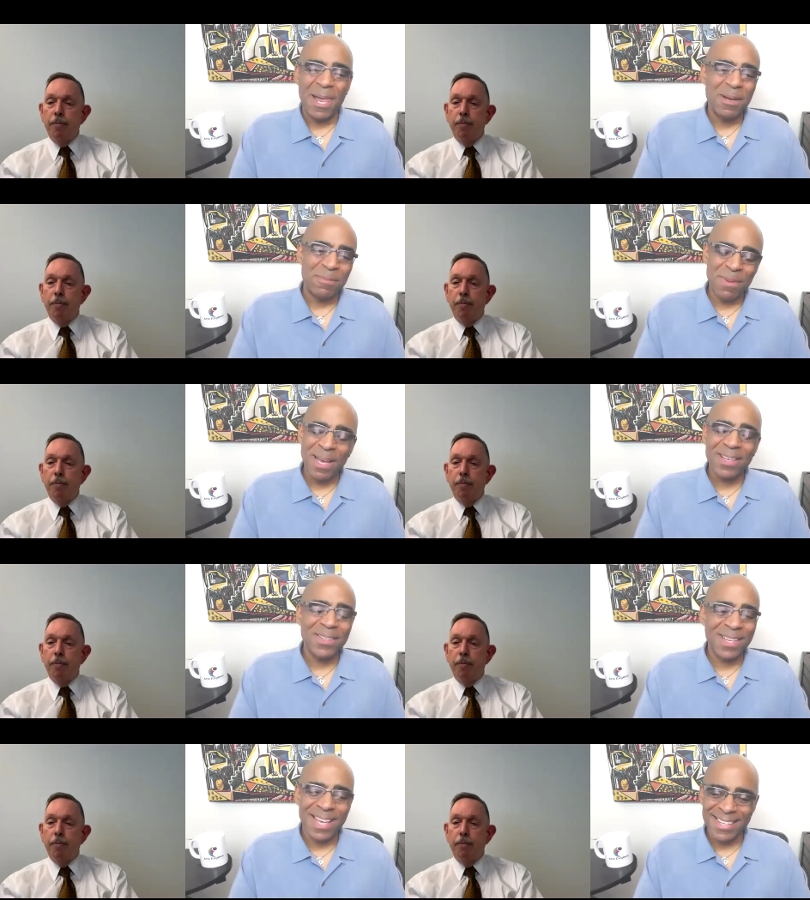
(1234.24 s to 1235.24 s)
Speaker 1: Michael
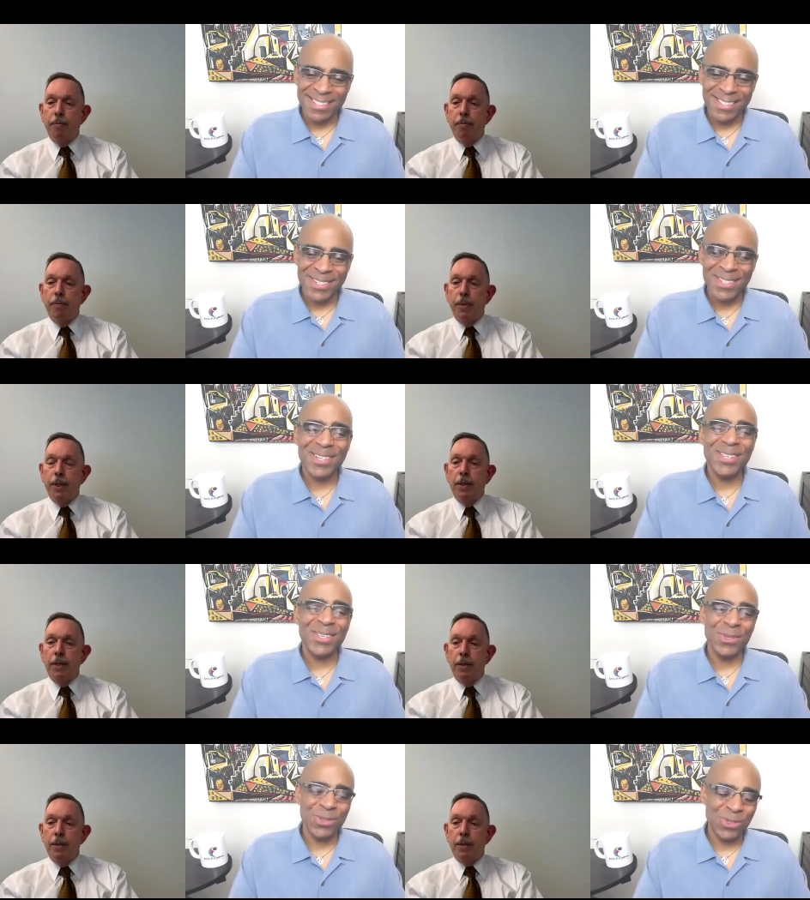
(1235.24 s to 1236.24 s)
Kaiser,
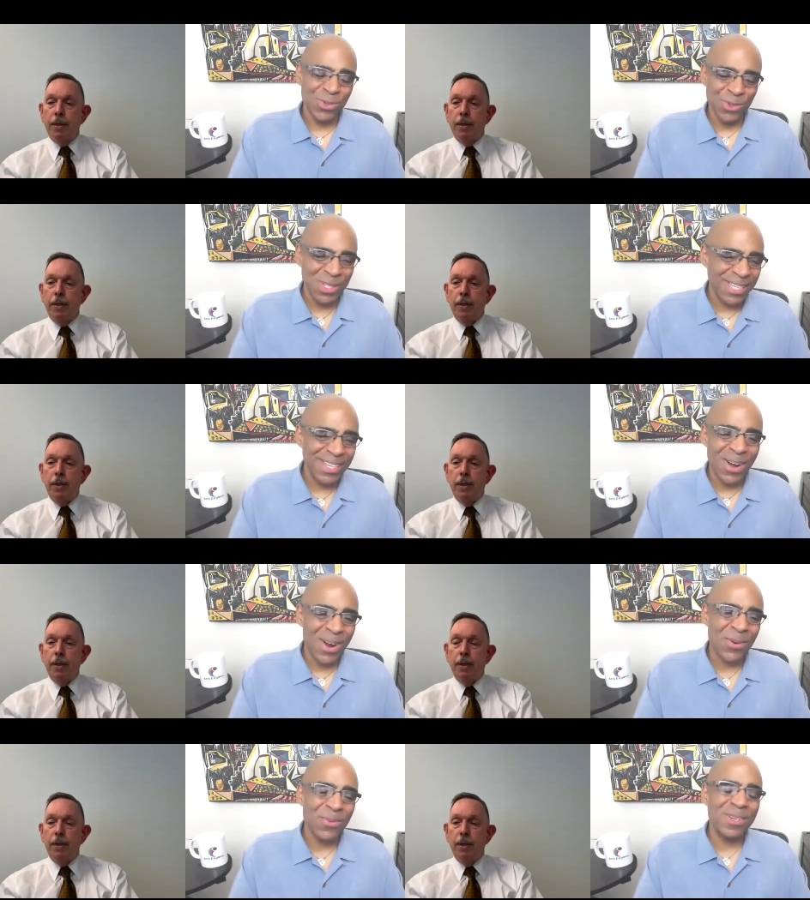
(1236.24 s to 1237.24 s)
you truly
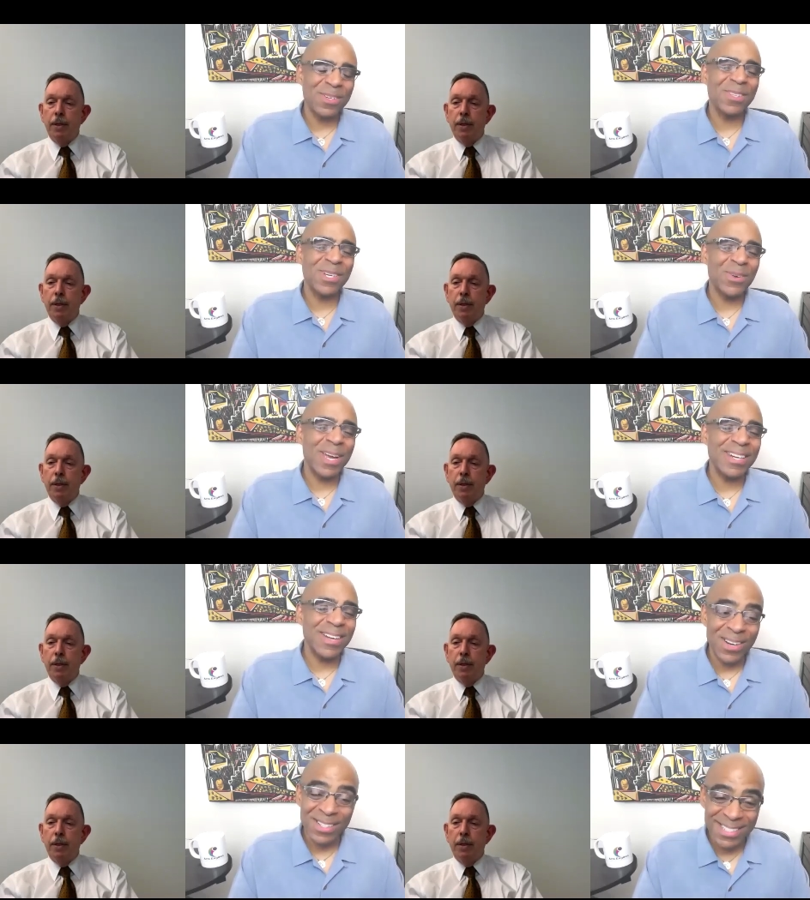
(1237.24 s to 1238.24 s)
are one of the great
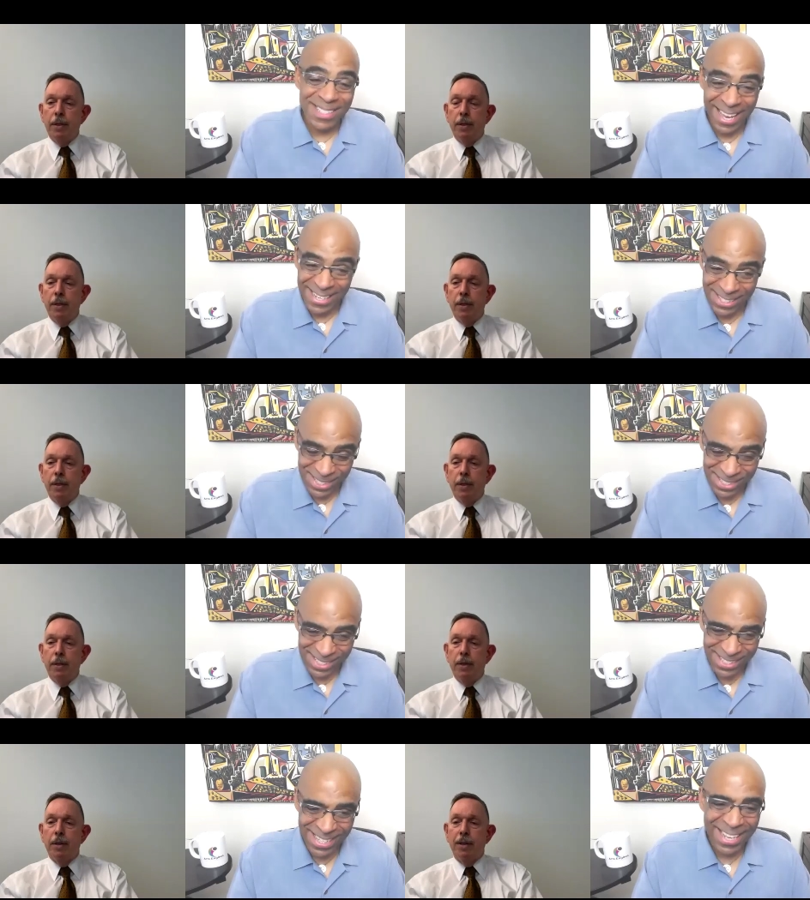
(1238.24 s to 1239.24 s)
arts
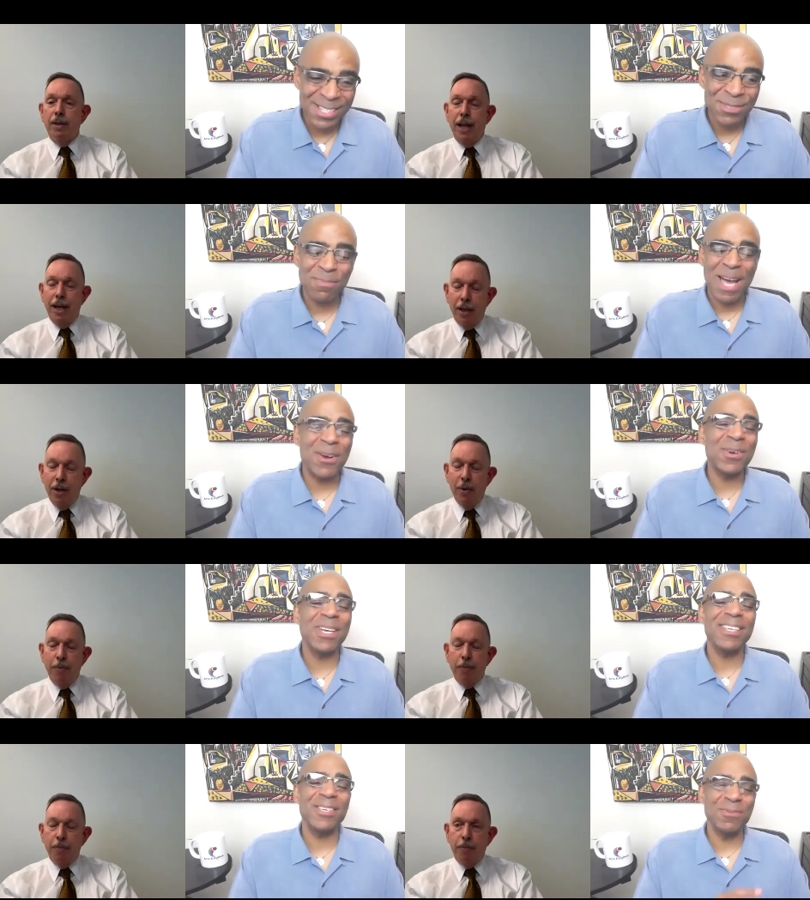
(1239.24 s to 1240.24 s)
engines that is
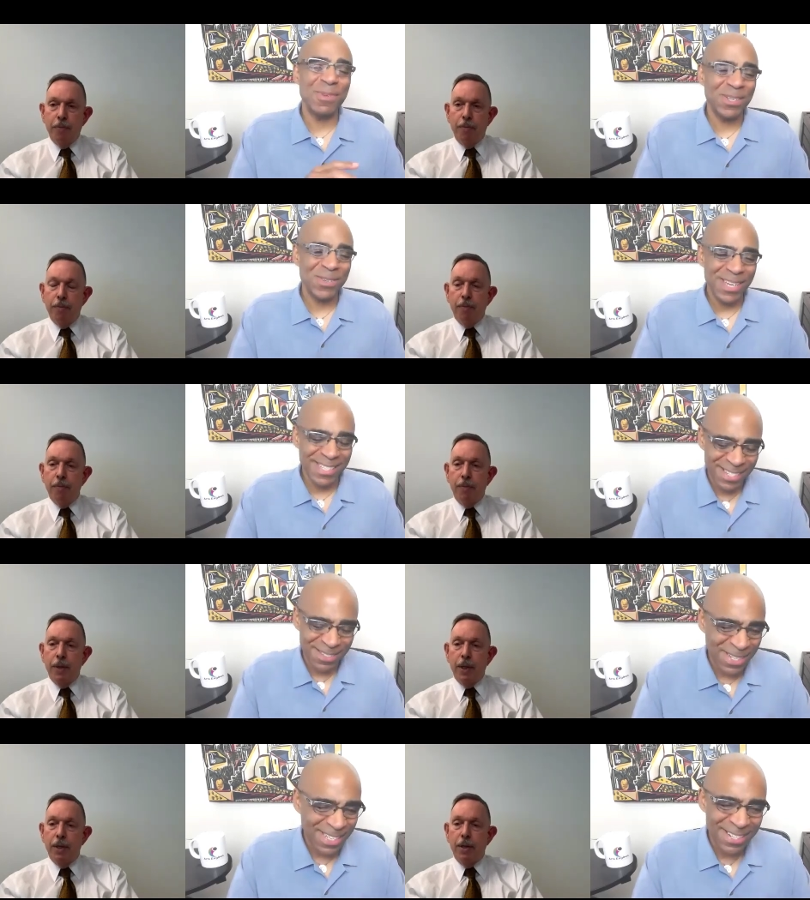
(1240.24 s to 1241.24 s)
powering human
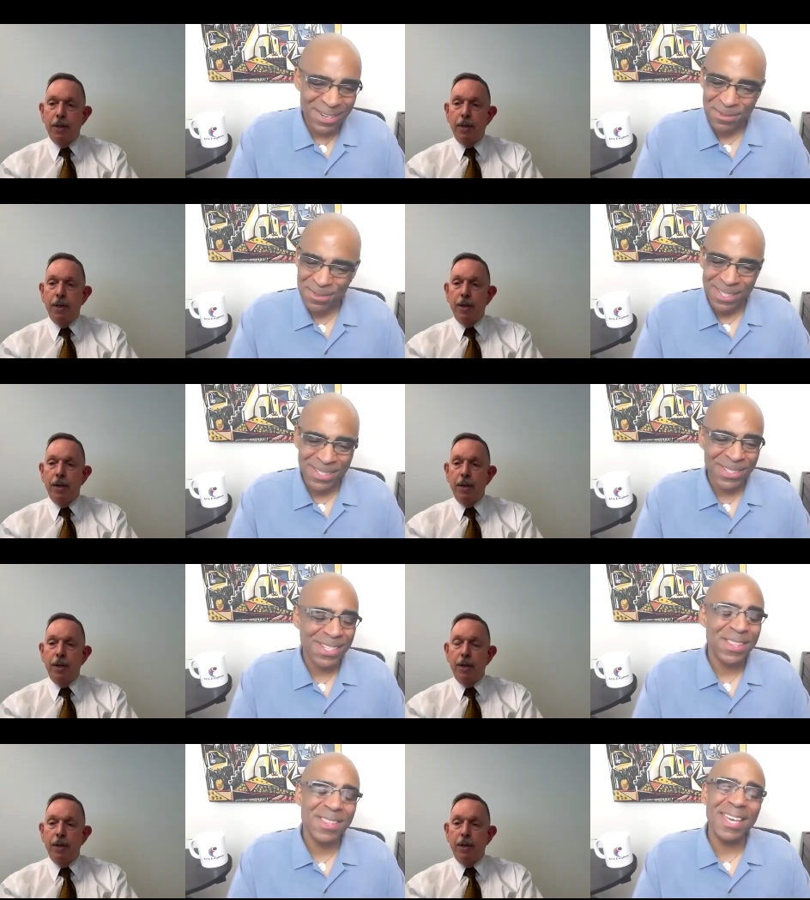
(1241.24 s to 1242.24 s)
creativity in our mm-hmm. field.
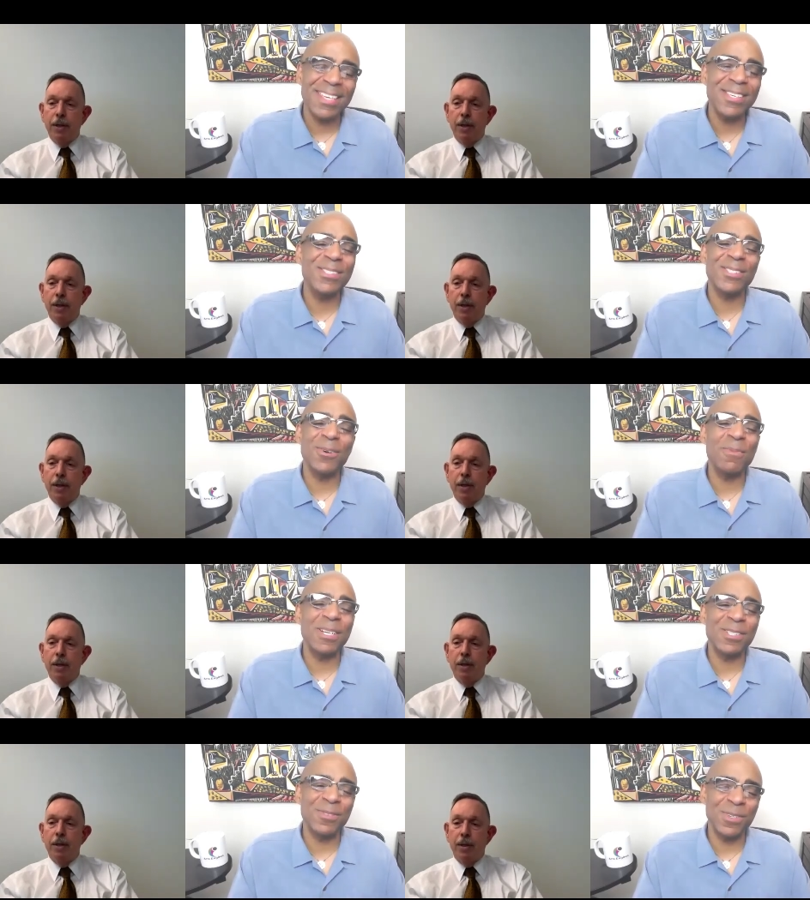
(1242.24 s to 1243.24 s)
Thank you so
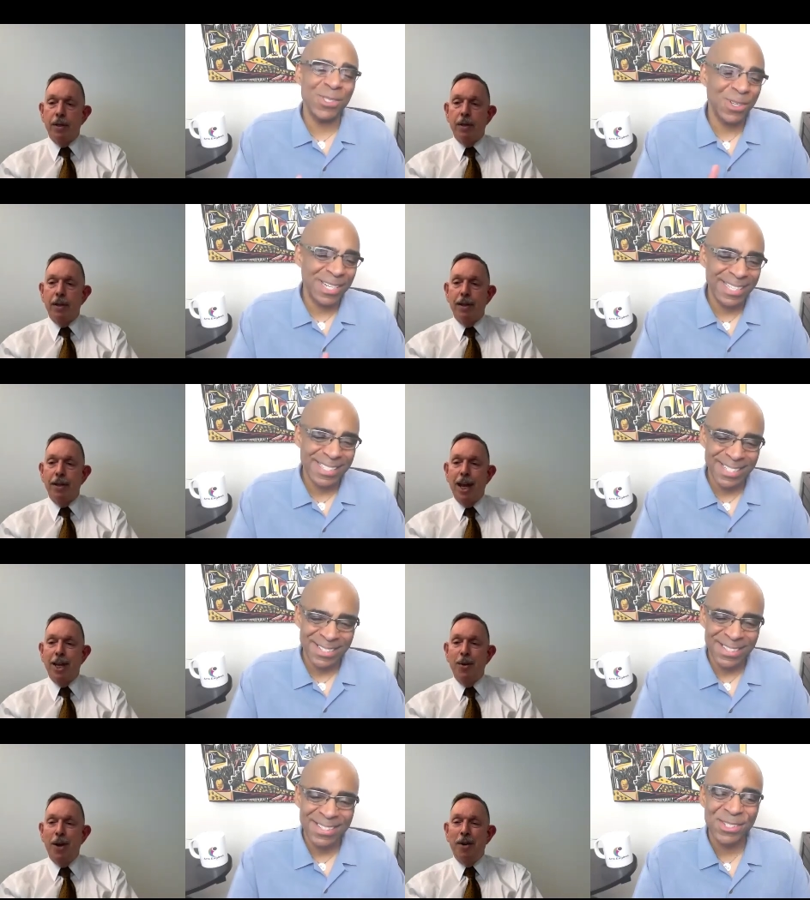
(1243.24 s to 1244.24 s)
much for joining us
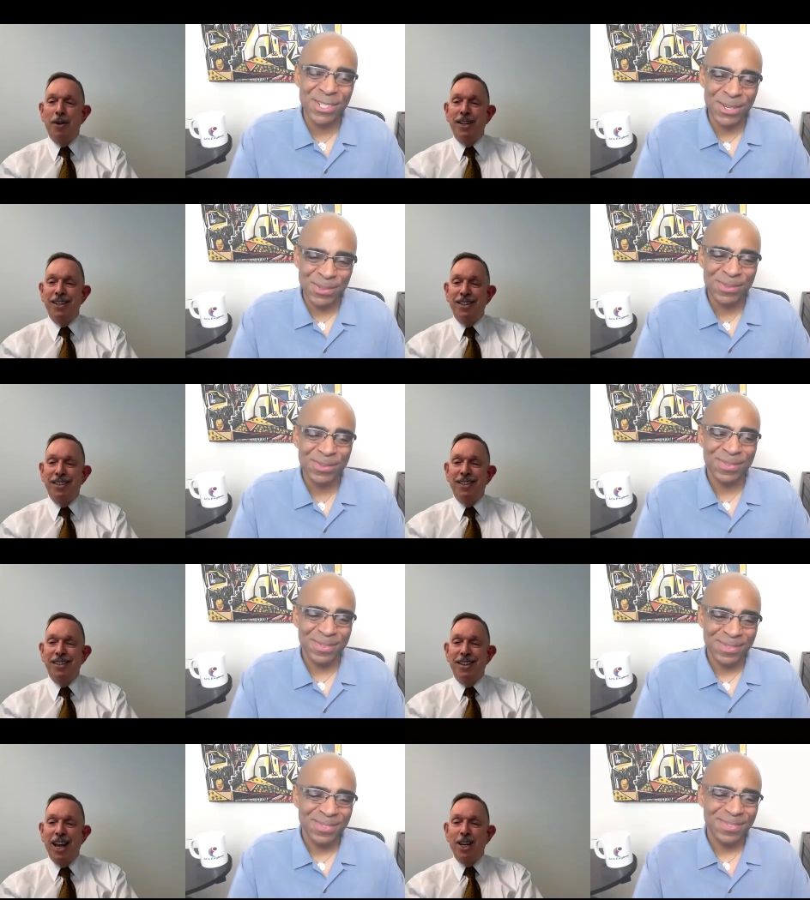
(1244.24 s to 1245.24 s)
here on the show.
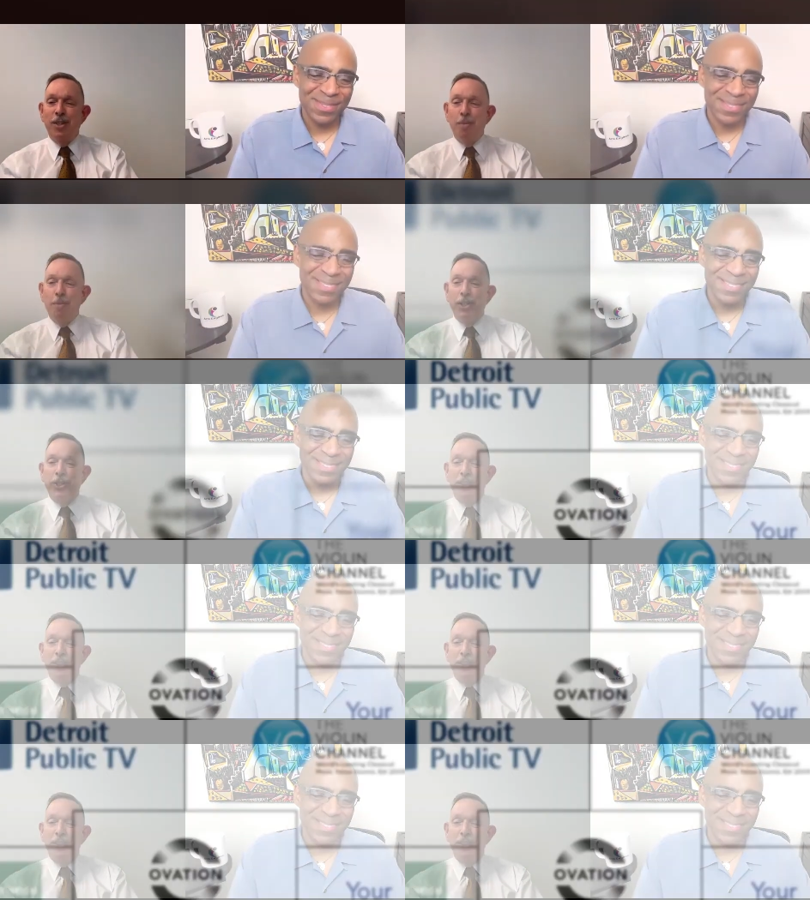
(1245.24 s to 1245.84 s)
Thank
Speaker 2: you so much.